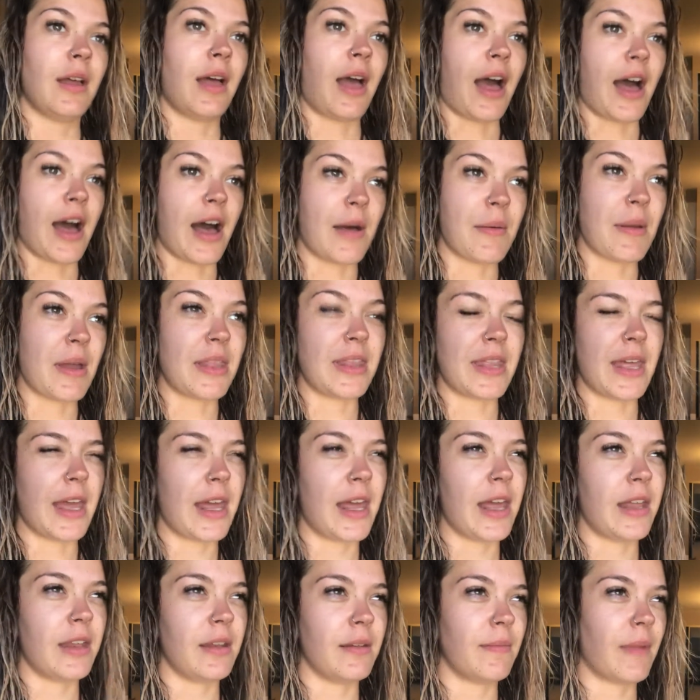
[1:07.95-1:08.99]
um, and
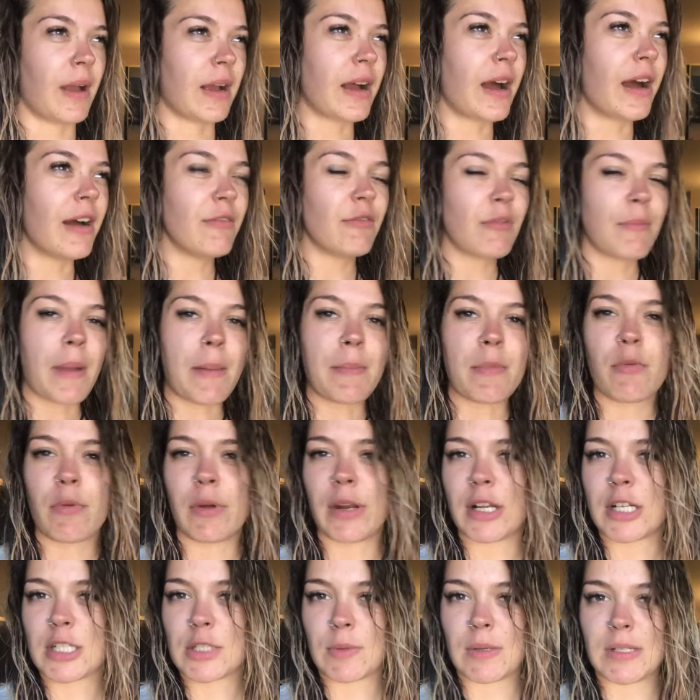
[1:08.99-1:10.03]
then I can't remember
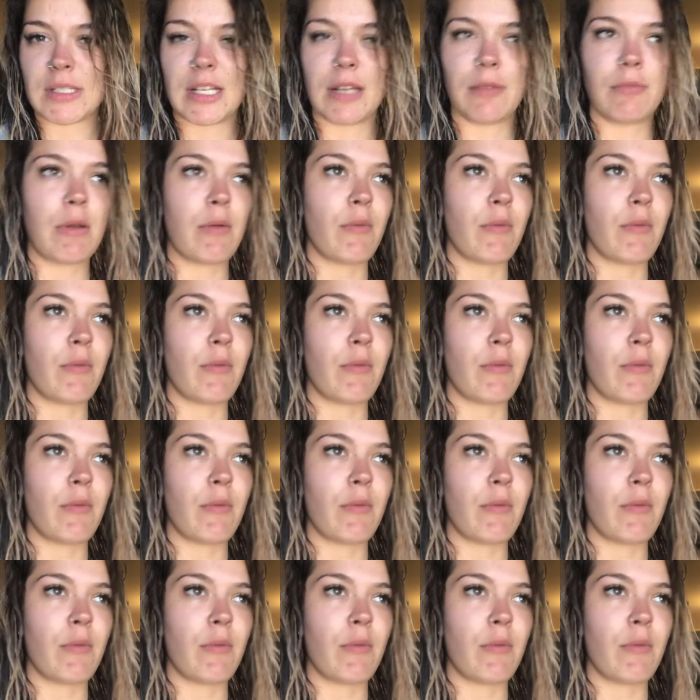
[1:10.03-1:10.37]
what else we did